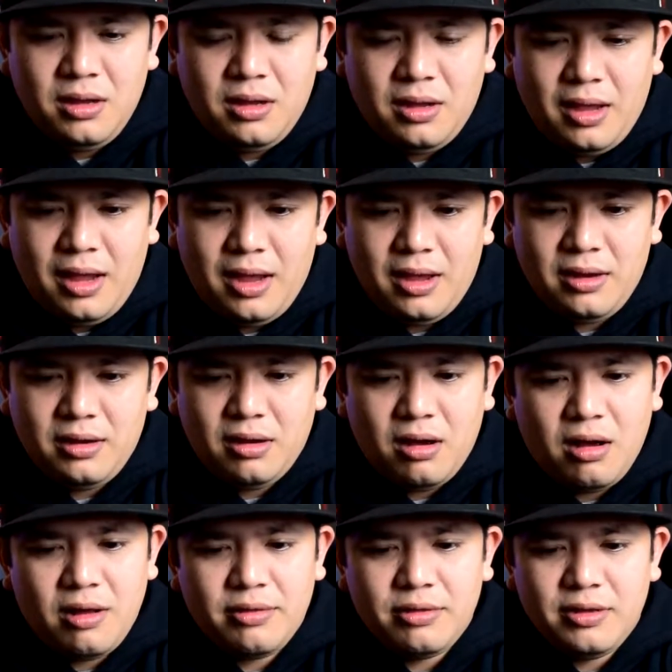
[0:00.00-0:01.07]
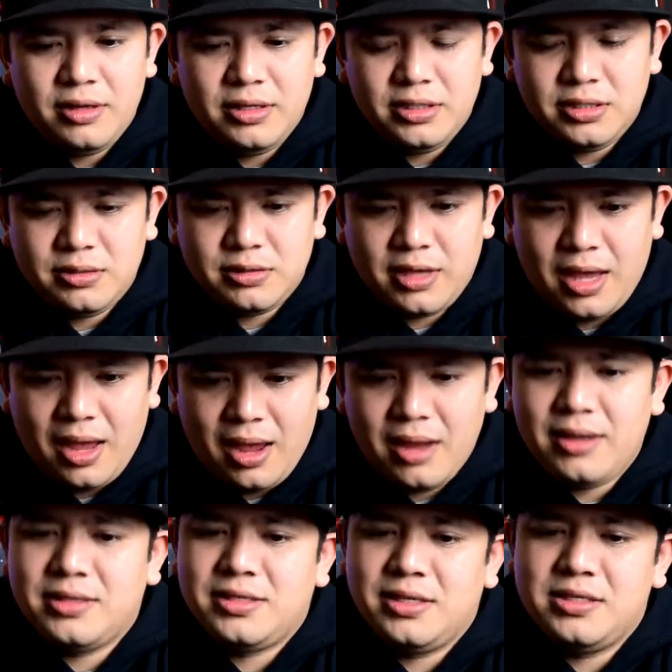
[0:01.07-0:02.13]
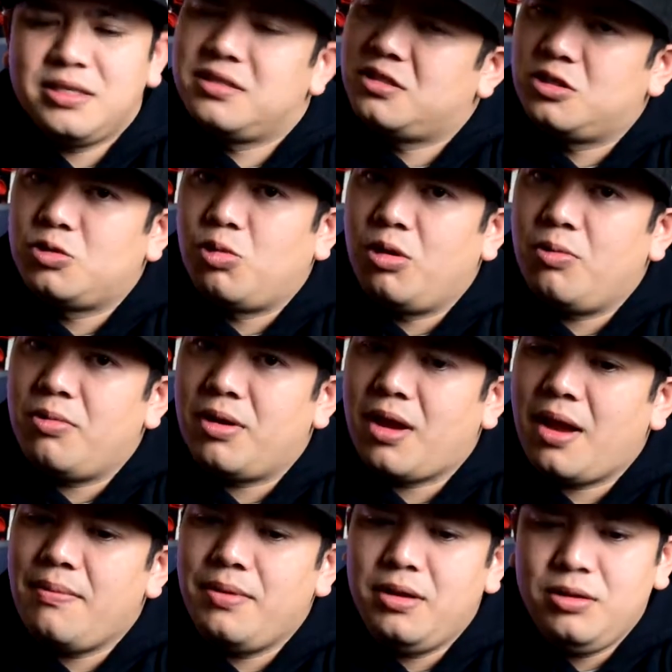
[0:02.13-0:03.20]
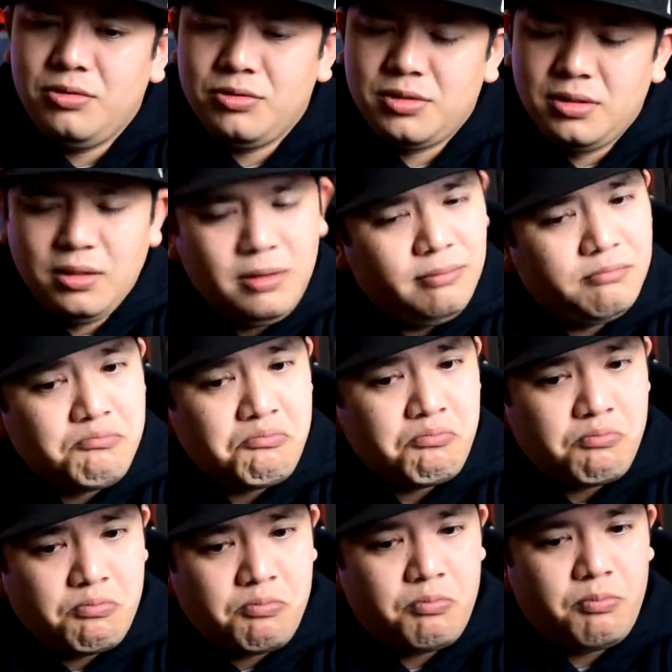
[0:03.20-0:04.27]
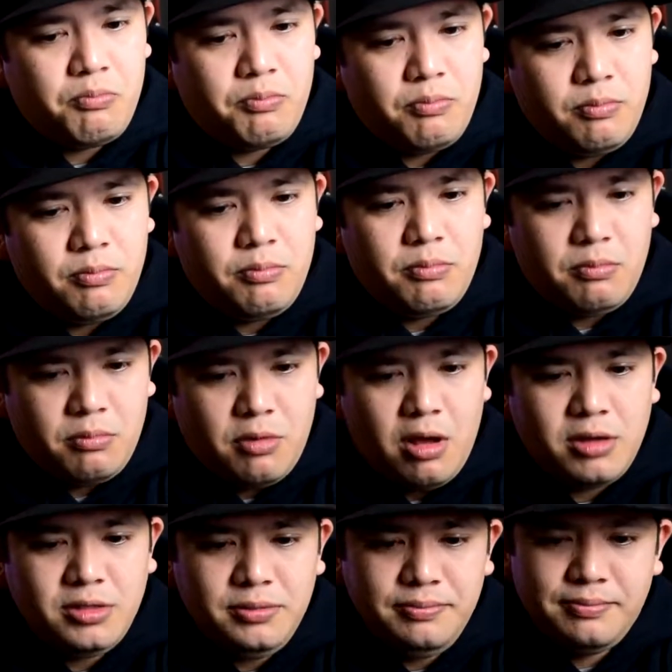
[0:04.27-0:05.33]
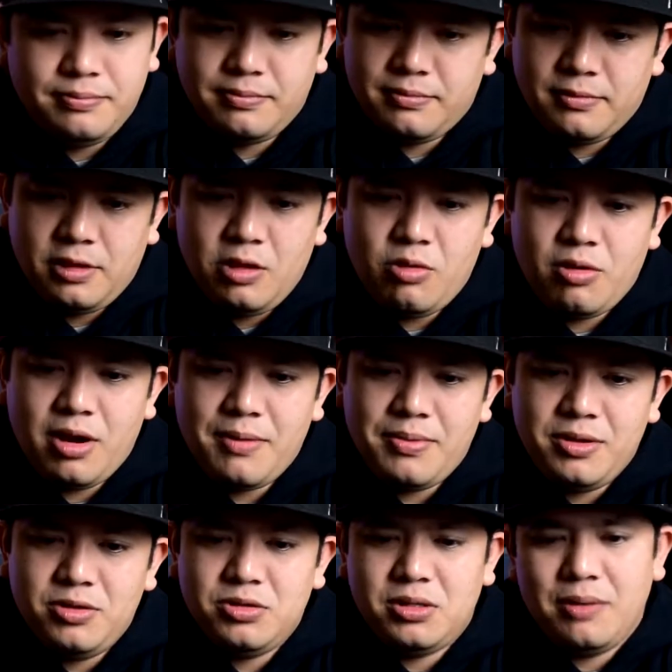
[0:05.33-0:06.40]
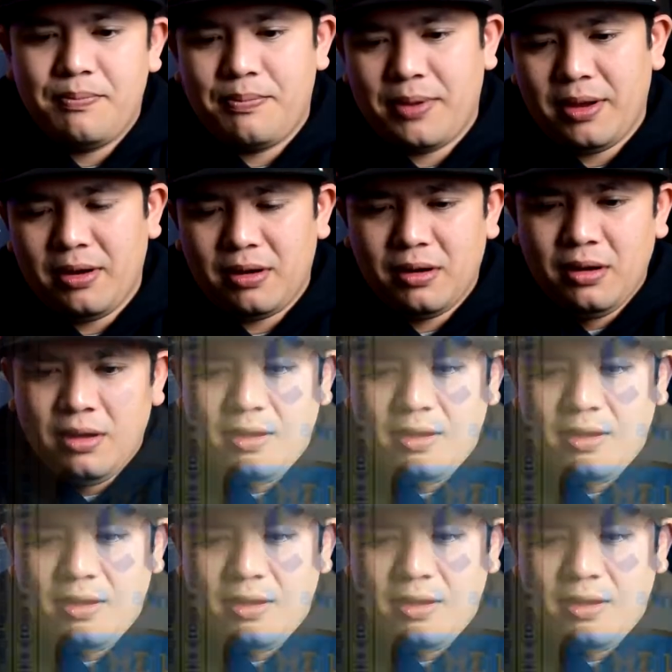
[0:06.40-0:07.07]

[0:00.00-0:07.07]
and on this can it says it's 21 IBUs. Awesome. The lower IBUs, the better.